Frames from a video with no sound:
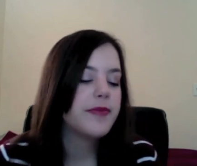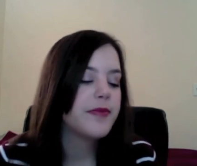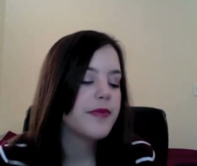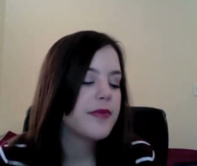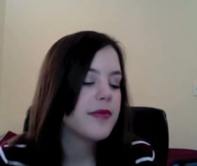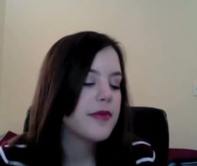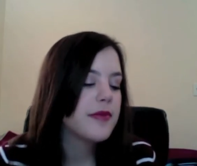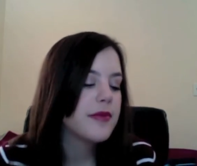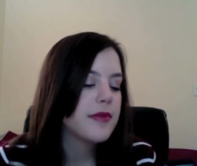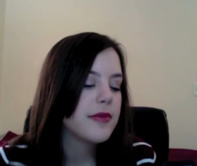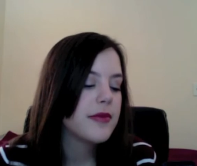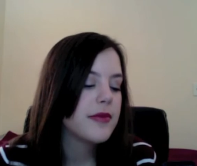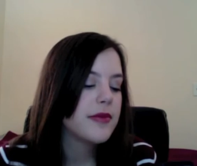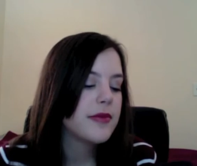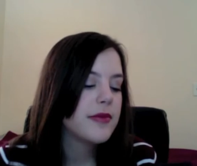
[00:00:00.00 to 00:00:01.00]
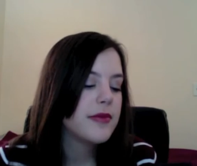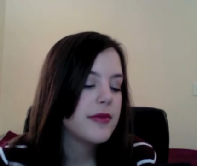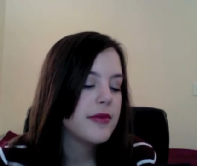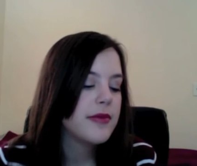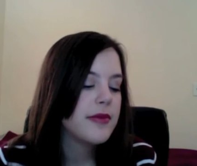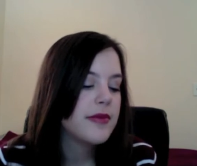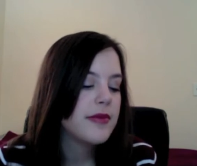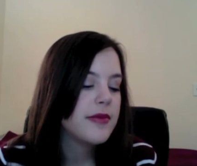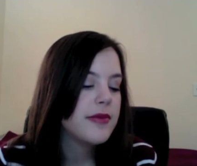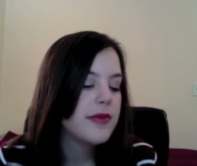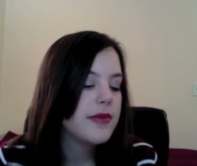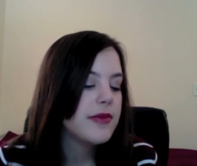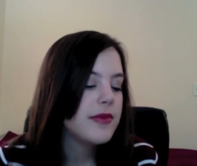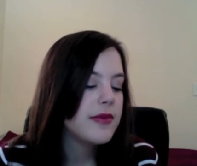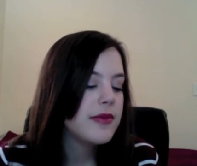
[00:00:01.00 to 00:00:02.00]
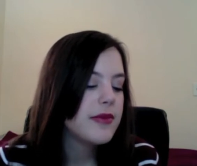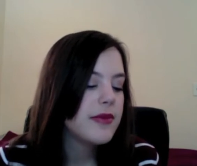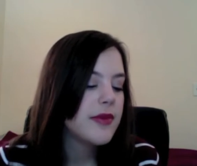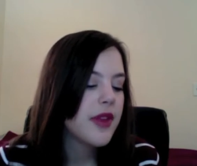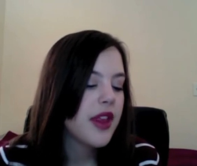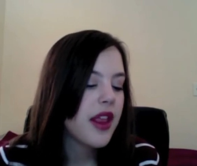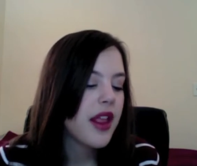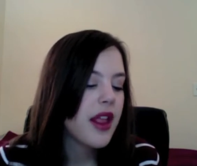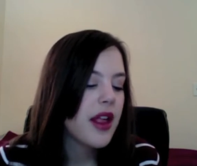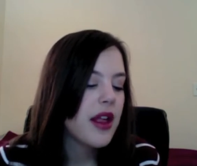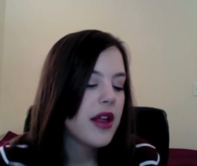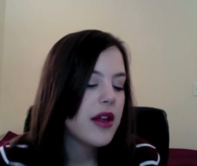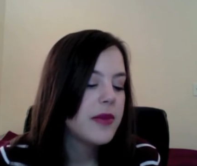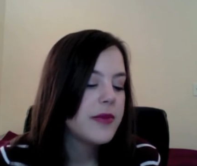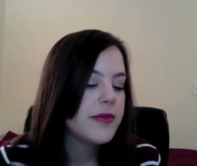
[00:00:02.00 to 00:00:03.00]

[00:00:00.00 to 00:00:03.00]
(no one is talking)